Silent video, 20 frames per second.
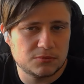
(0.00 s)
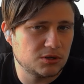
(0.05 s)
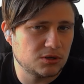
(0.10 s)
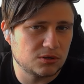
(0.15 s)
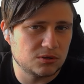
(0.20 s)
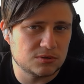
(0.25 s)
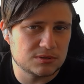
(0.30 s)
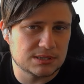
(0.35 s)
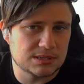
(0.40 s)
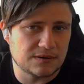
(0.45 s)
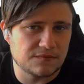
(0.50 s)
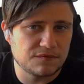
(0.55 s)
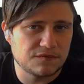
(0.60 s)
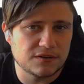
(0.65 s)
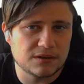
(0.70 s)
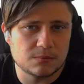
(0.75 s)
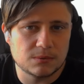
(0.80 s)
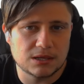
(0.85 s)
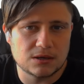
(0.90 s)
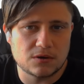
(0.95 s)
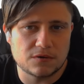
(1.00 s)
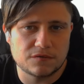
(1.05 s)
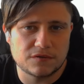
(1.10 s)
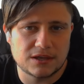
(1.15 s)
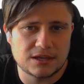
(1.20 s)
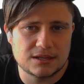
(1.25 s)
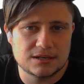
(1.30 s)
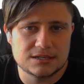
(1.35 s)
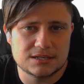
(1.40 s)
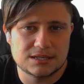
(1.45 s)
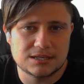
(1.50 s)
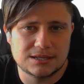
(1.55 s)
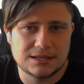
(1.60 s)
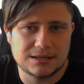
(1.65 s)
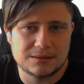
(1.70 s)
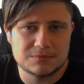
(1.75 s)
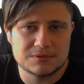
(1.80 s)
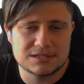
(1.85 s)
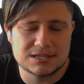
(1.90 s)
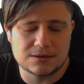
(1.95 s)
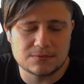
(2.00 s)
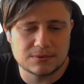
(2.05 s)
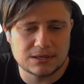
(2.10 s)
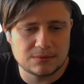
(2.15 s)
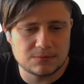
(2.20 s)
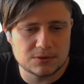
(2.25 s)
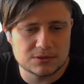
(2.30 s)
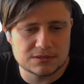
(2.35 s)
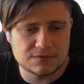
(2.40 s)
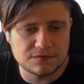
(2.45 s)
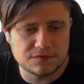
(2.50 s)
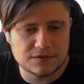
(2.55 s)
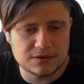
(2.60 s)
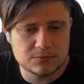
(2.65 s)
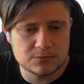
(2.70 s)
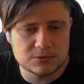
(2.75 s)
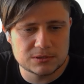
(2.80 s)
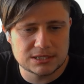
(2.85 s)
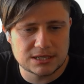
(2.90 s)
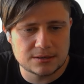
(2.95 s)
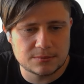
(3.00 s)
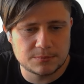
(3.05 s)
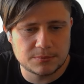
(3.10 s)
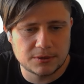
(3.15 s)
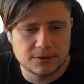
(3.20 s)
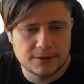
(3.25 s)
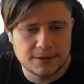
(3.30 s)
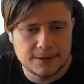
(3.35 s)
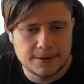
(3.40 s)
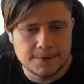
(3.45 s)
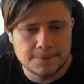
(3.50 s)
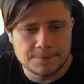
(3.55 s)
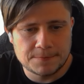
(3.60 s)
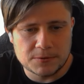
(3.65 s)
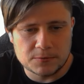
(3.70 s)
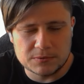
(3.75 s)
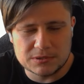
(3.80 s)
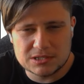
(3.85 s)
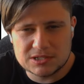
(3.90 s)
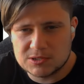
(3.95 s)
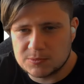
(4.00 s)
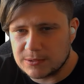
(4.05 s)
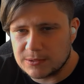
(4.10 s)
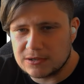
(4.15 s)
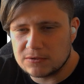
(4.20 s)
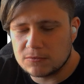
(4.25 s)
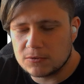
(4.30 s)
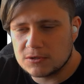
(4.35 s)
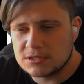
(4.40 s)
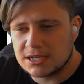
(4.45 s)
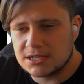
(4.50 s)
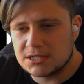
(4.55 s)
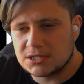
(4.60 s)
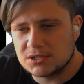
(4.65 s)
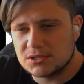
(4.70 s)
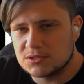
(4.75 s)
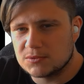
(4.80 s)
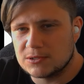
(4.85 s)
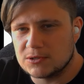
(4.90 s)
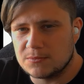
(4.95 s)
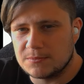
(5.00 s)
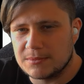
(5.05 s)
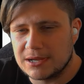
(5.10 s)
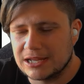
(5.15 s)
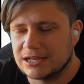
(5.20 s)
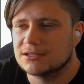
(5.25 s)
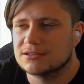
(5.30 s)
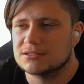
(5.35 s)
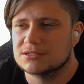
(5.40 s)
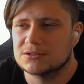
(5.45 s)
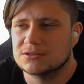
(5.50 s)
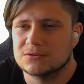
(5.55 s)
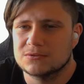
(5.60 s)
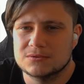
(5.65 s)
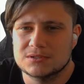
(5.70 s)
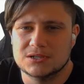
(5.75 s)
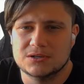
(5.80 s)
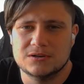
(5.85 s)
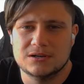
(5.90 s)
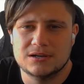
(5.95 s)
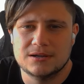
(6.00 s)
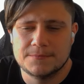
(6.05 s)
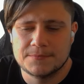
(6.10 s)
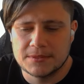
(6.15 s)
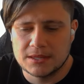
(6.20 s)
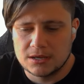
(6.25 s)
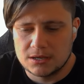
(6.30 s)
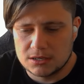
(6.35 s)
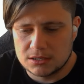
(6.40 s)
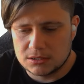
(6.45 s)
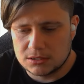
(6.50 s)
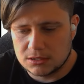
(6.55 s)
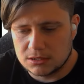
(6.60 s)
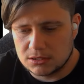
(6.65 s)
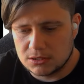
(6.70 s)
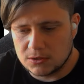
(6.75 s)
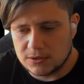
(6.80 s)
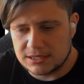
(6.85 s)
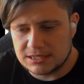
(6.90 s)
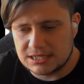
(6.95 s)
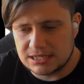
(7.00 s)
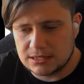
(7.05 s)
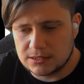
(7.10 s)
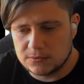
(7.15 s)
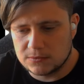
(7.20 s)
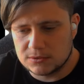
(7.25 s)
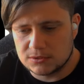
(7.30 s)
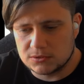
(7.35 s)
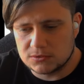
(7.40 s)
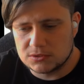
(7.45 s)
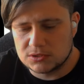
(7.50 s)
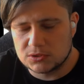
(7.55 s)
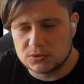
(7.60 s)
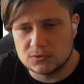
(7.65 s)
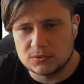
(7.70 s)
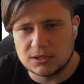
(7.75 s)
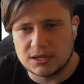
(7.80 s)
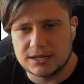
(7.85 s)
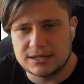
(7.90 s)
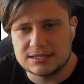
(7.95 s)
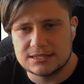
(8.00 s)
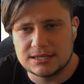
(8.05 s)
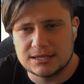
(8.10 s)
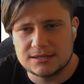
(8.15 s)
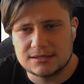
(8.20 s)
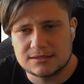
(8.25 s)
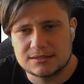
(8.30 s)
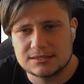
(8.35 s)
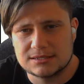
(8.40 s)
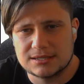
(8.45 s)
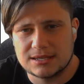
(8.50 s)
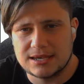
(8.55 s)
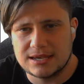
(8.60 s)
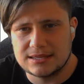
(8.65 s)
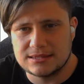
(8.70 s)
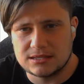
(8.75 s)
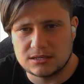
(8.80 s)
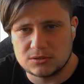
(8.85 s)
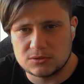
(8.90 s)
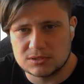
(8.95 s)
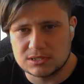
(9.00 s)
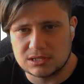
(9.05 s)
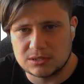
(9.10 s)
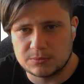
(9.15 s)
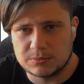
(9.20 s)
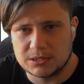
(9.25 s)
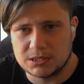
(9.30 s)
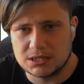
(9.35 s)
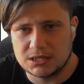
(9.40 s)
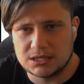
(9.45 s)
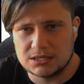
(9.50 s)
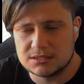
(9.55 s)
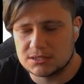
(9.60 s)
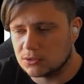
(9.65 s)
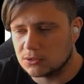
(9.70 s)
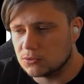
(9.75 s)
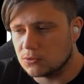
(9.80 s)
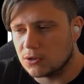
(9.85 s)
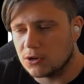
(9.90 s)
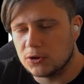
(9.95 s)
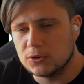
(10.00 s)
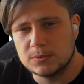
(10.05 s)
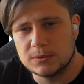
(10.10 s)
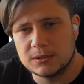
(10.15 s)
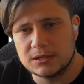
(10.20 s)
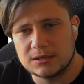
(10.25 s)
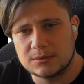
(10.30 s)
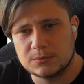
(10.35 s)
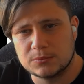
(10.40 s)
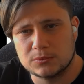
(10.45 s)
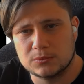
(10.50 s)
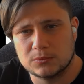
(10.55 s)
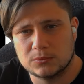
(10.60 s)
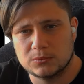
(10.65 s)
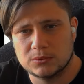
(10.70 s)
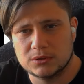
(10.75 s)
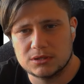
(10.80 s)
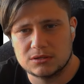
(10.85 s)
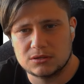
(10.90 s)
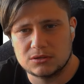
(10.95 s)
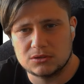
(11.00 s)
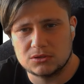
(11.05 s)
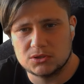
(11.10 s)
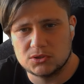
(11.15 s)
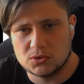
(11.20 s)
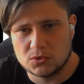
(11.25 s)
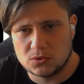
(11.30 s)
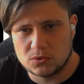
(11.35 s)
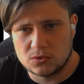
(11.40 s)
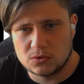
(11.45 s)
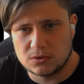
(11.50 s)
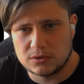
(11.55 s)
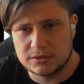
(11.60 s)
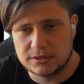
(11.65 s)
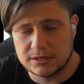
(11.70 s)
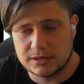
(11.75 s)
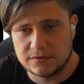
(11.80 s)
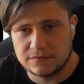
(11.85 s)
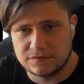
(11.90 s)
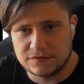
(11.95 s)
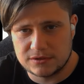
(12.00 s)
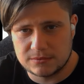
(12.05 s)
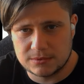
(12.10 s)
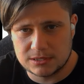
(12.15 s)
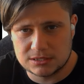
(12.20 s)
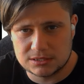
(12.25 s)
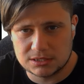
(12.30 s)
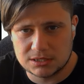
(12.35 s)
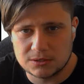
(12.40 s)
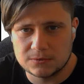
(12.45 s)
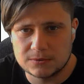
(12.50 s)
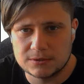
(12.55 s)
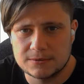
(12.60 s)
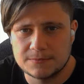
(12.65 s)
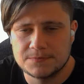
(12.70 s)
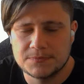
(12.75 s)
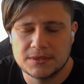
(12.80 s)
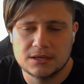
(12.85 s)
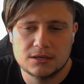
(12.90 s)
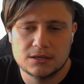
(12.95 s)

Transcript: You could use an enfeebling offhand, just help keep those enfeebles up. With the spear rotations, when you're maining it too, you ideally want to do 2 light attacks and then use an ability. So you'll open up with your enfeebling skewer,